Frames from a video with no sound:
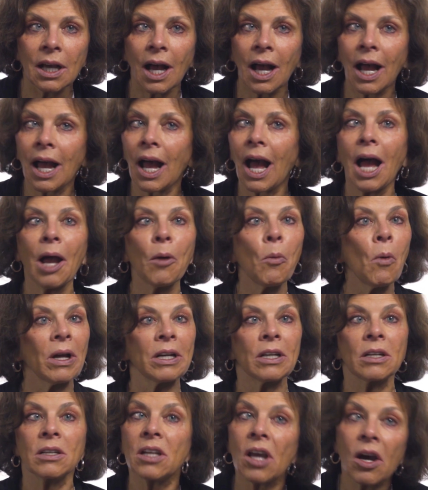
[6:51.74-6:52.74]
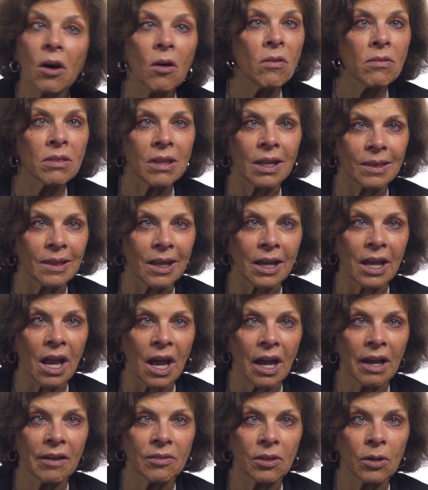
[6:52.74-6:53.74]
I want to know that they
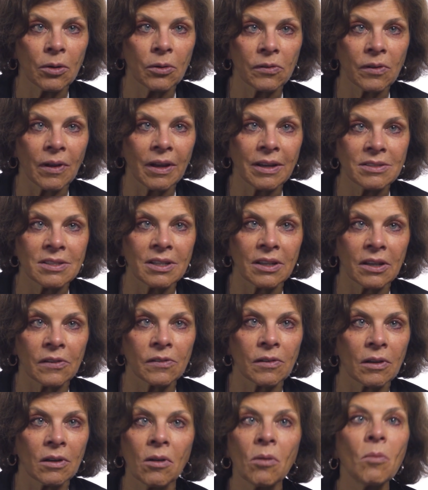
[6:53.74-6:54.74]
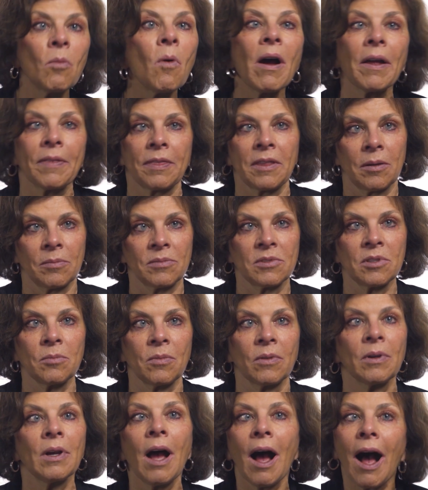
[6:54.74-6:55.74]
have those ideas. I don't want them
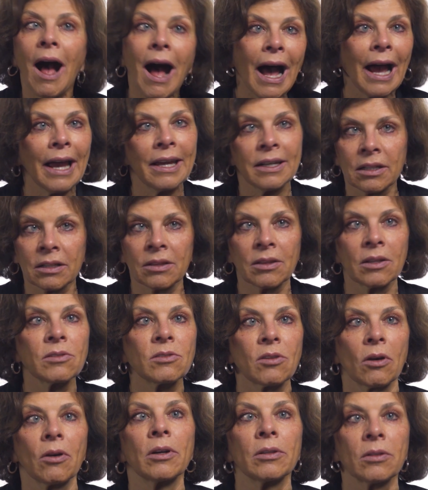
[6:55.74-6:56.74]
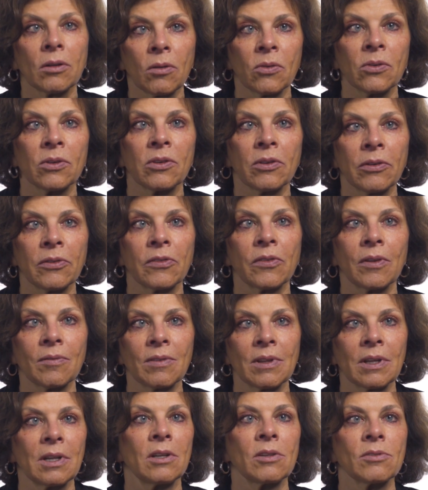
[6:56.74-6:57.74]
to hide in the dark corners
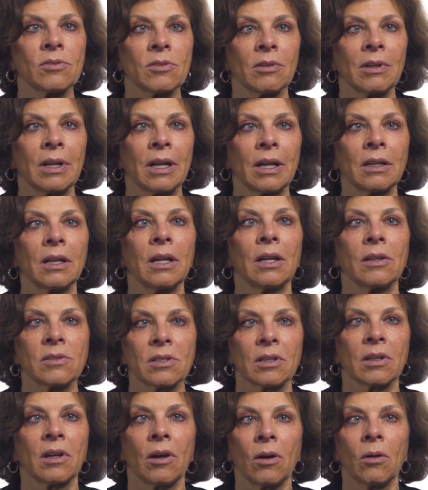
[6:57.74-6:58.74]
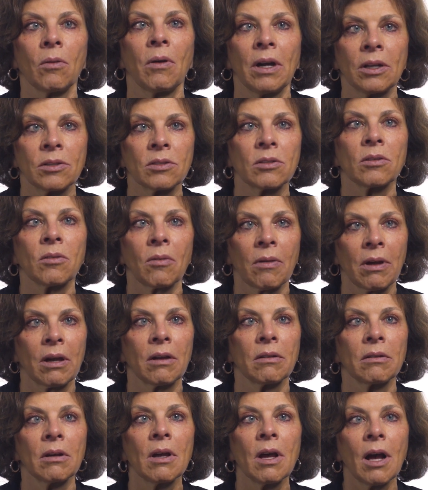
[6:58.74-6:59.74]
of the internet and to go
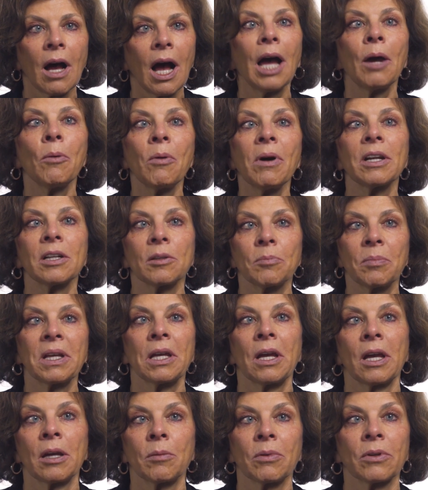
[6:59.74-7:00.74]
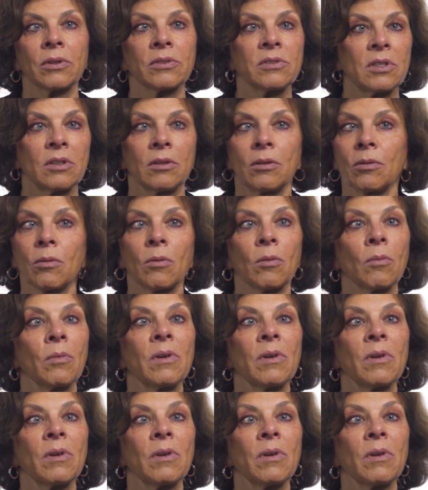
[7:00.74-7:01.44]
underground. I want to be able to